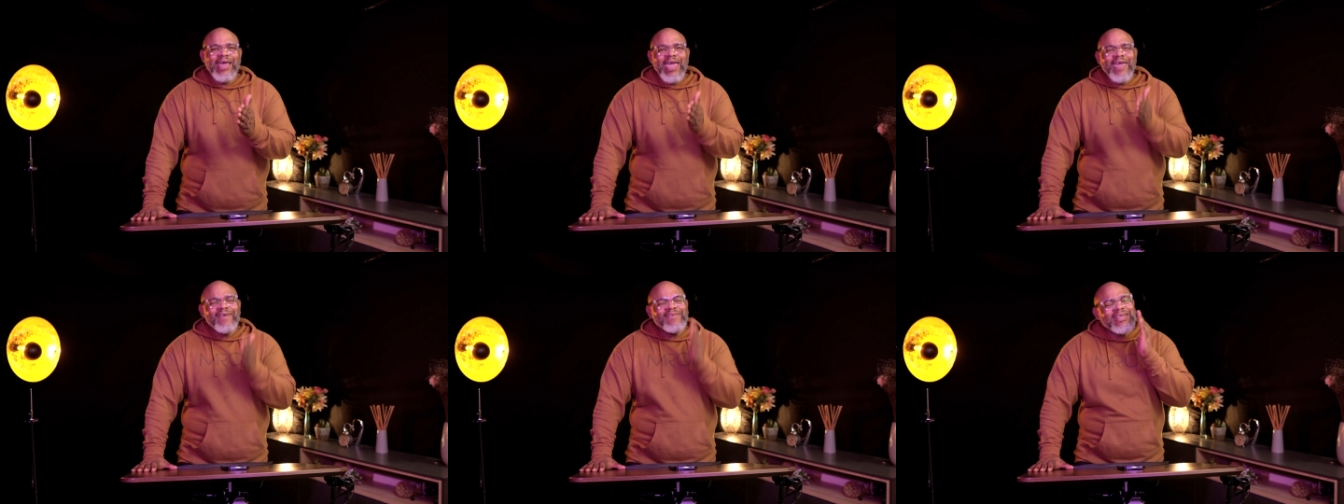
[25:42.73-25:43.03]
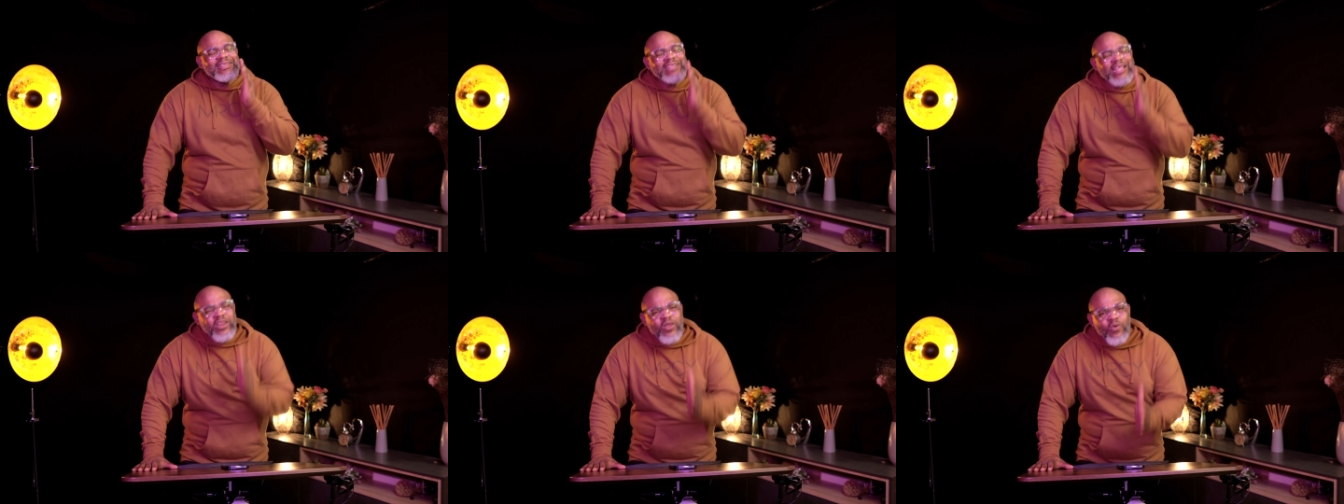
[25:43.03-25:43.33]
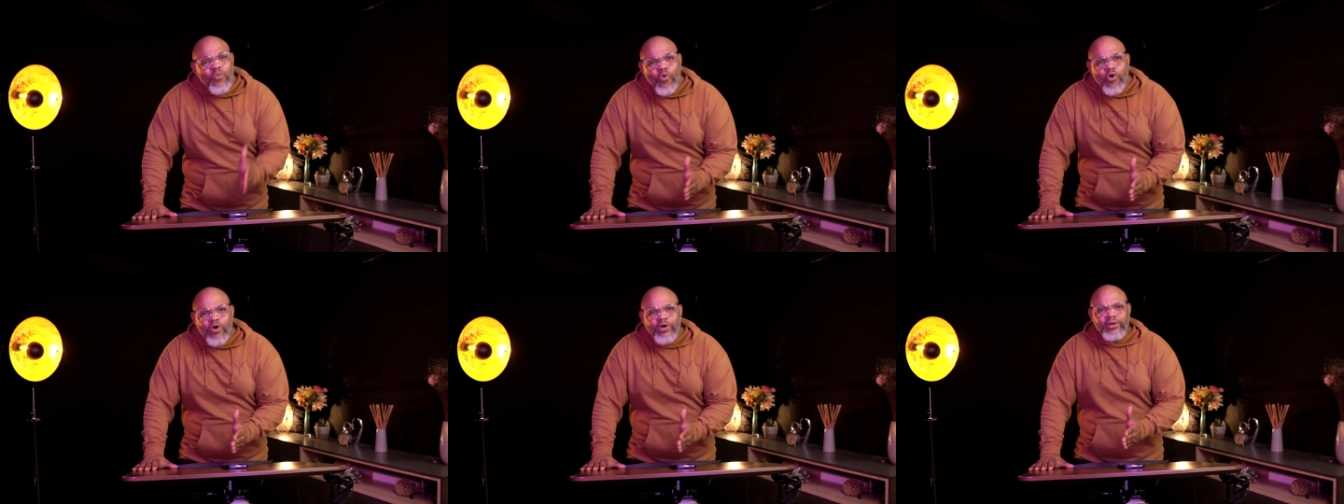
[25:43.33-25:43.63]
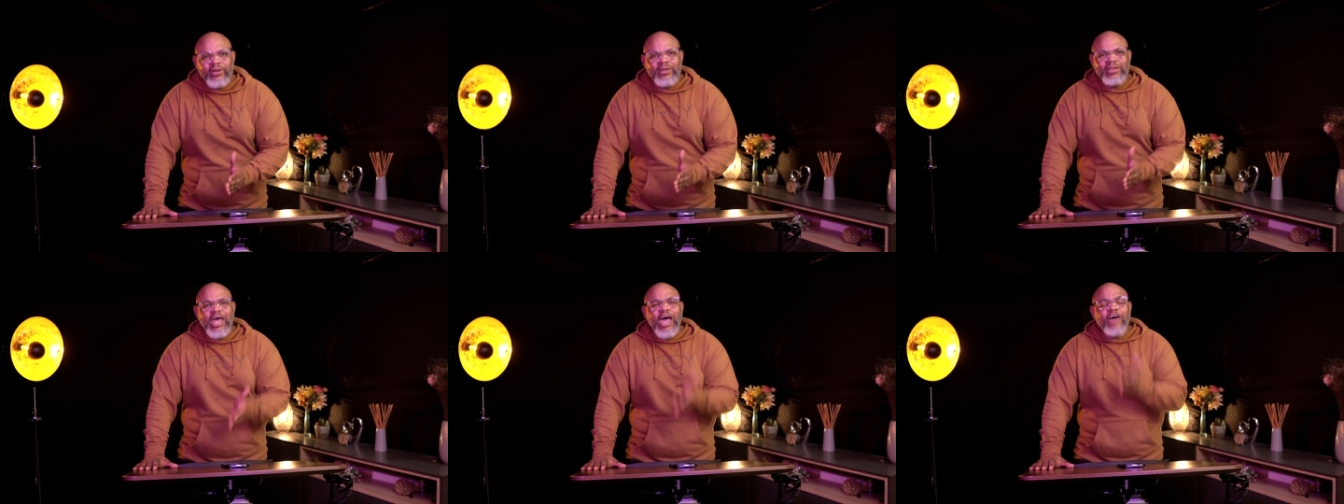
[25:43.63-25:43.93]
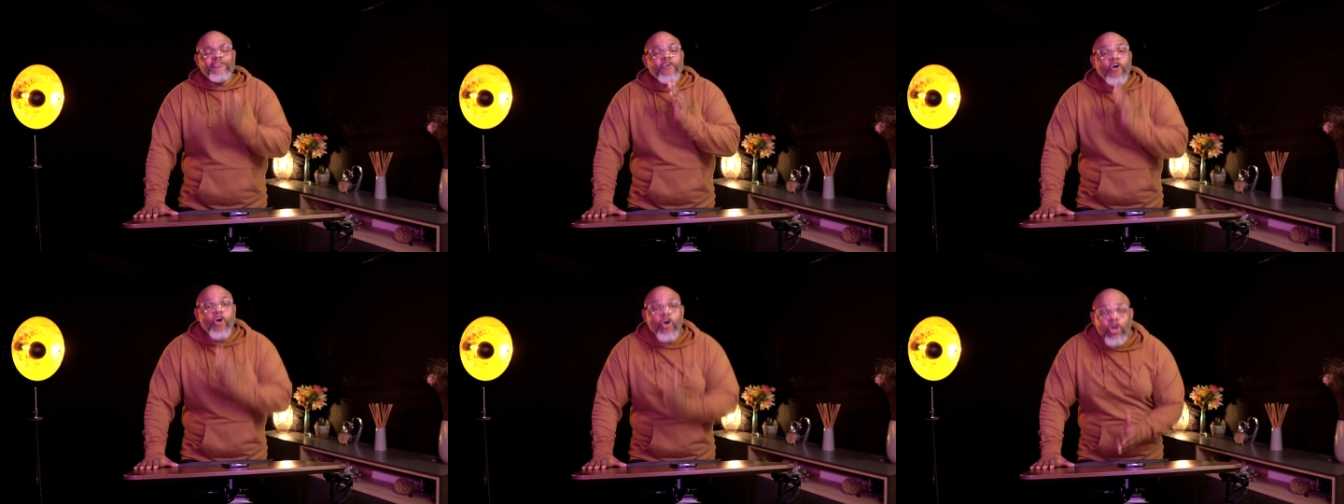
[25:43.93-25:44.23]
if there's anyone that
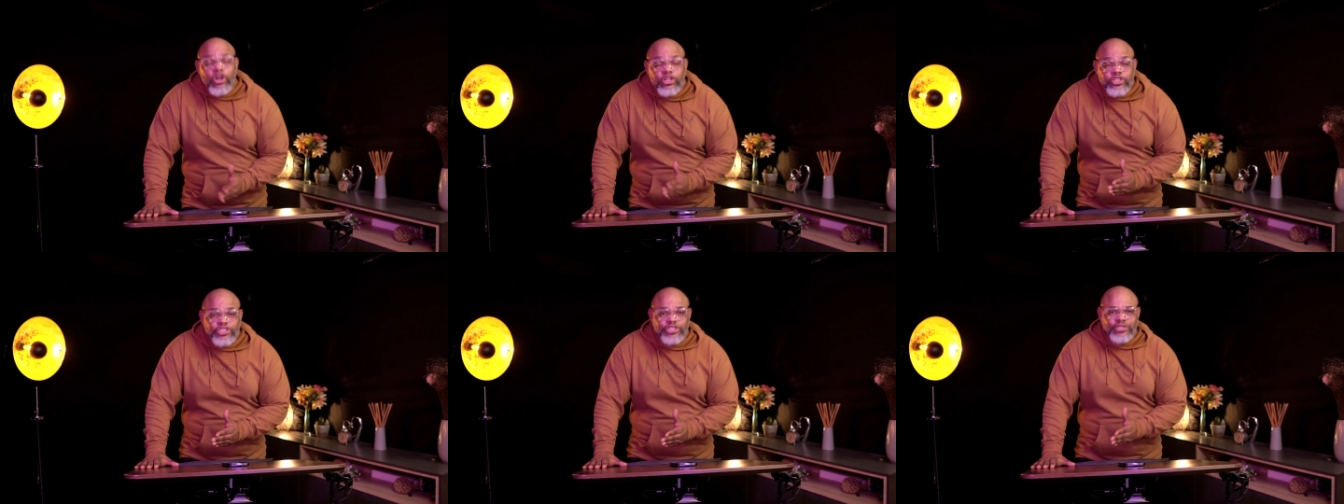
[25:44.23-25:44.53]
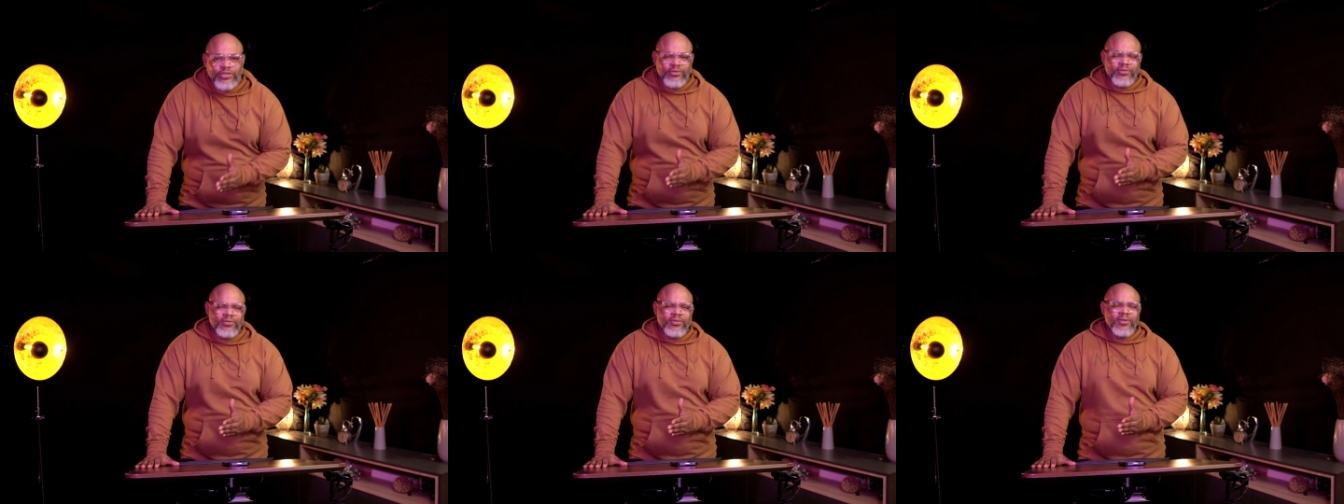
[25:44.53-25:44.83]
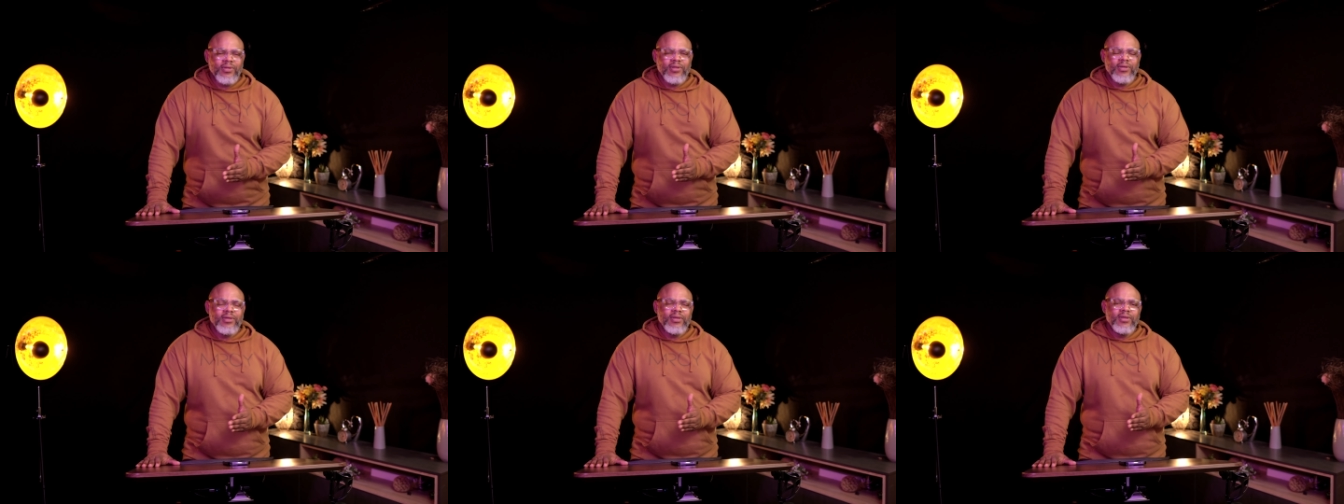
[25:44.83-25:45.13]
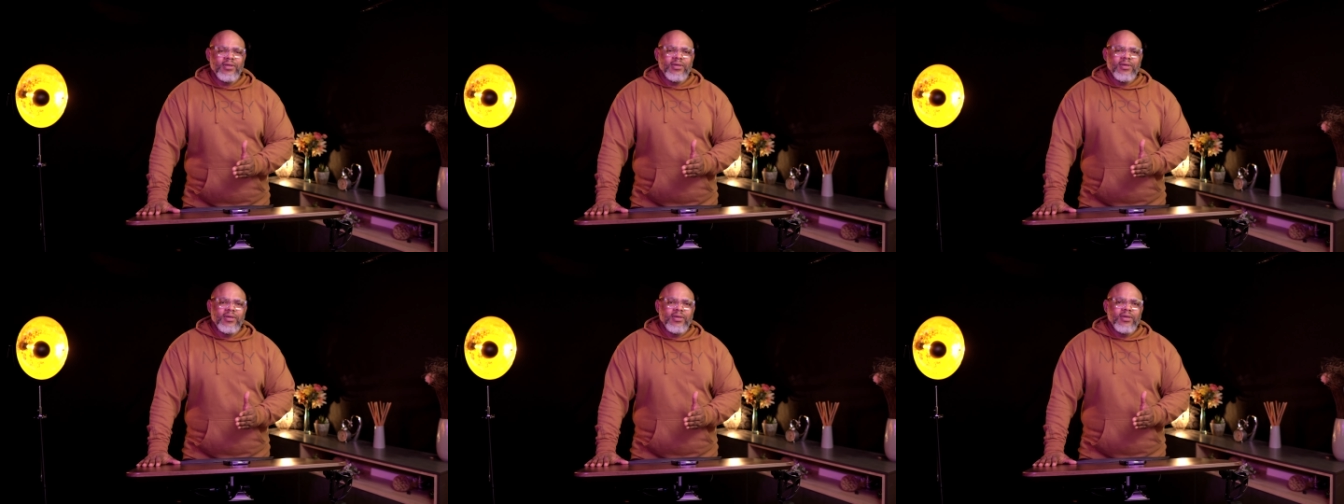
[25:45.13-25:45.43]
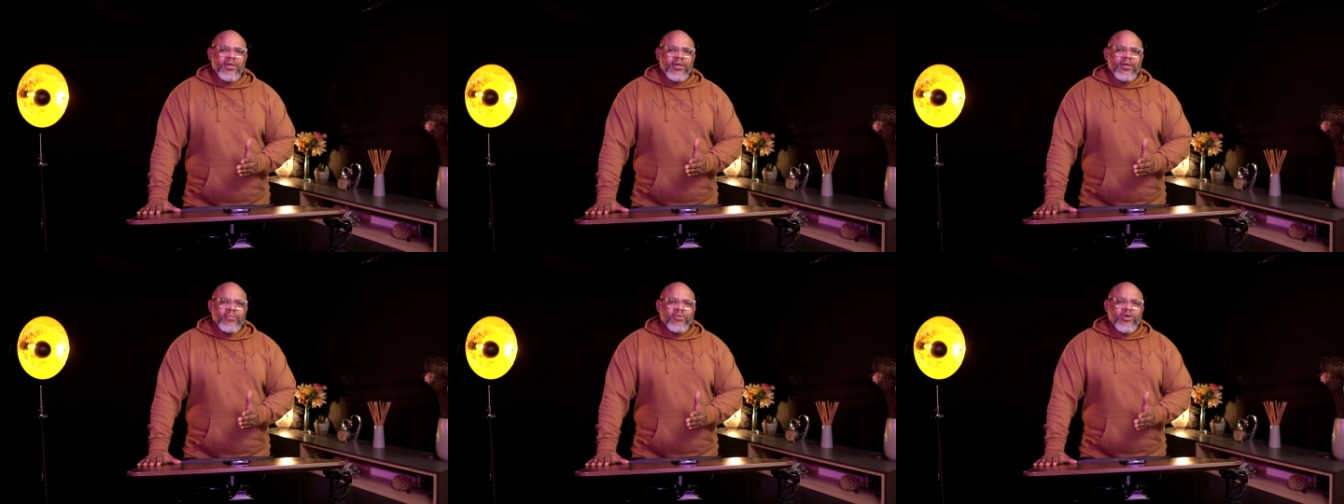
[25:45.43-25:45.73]
have hurt you,
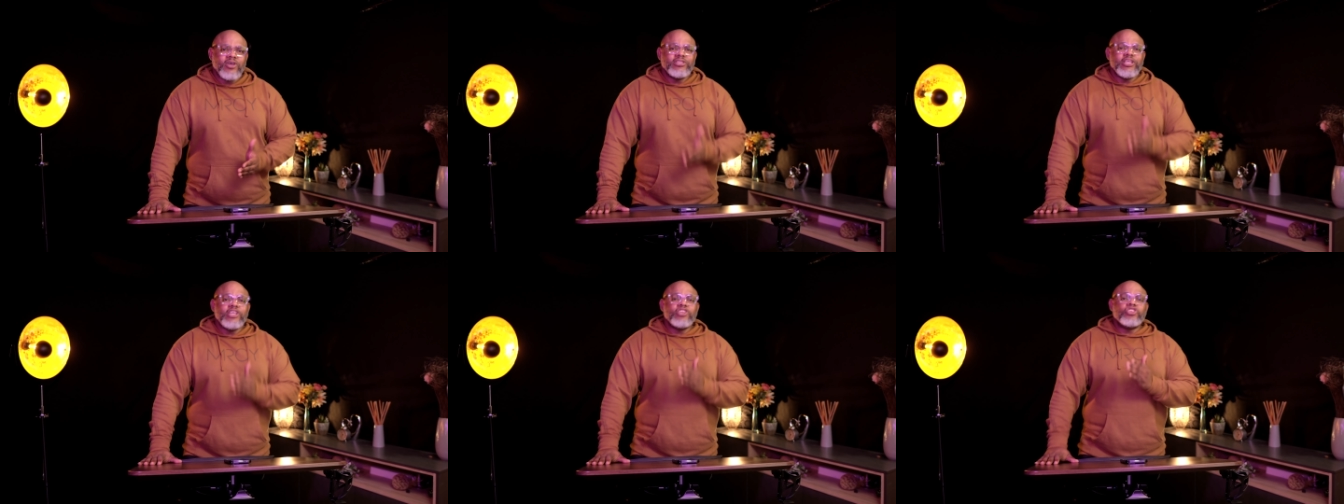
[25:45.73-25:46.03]
because the